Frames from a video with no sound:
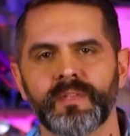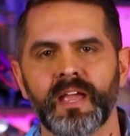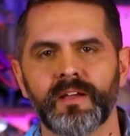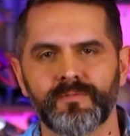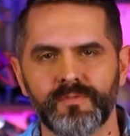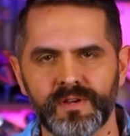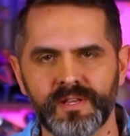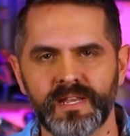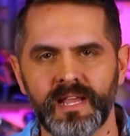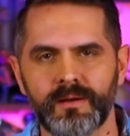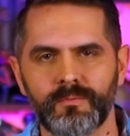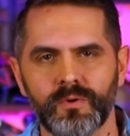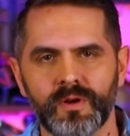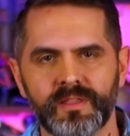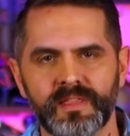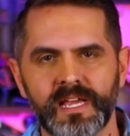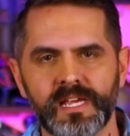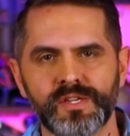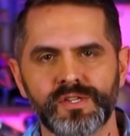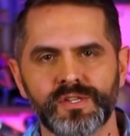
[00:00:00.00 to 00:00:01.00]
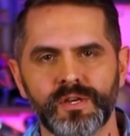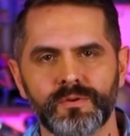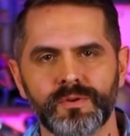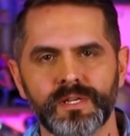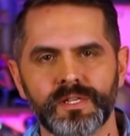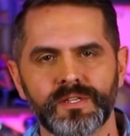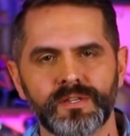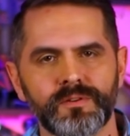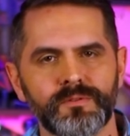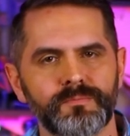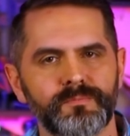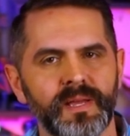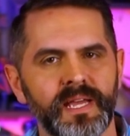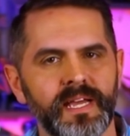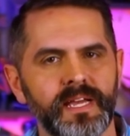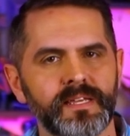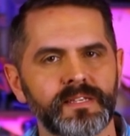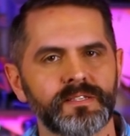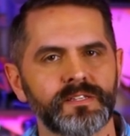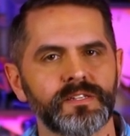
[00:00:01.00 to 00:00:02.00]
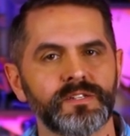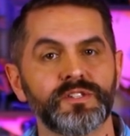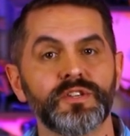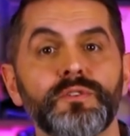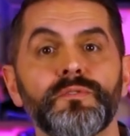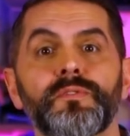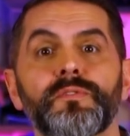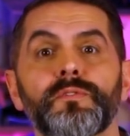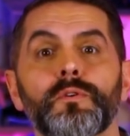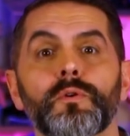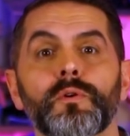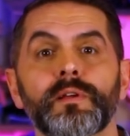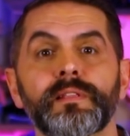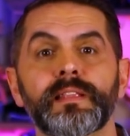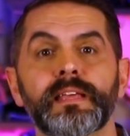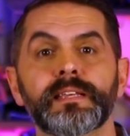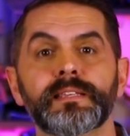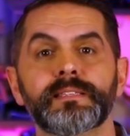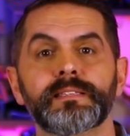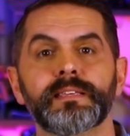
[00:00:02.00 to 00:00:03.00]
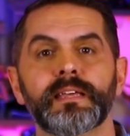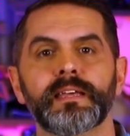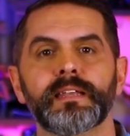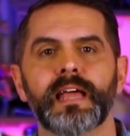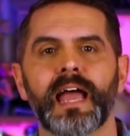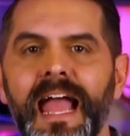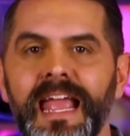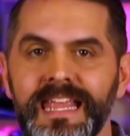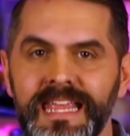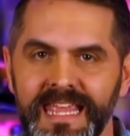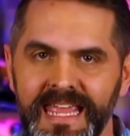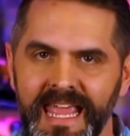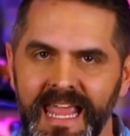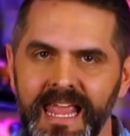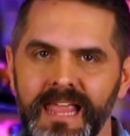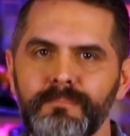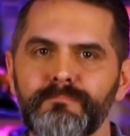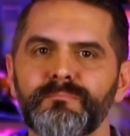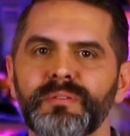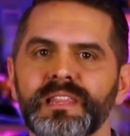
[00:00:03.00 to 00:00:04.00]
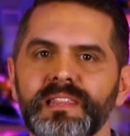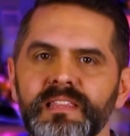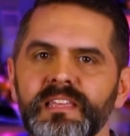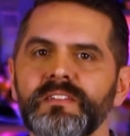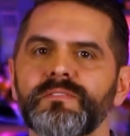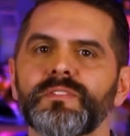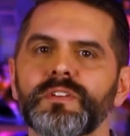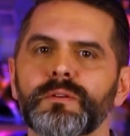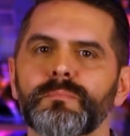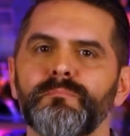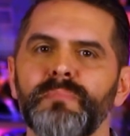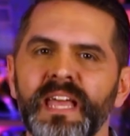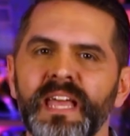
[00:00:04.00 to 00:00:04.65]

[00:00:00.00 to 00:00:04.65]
Every network they showed it to passed. Too foreign, they said. I can't believe you're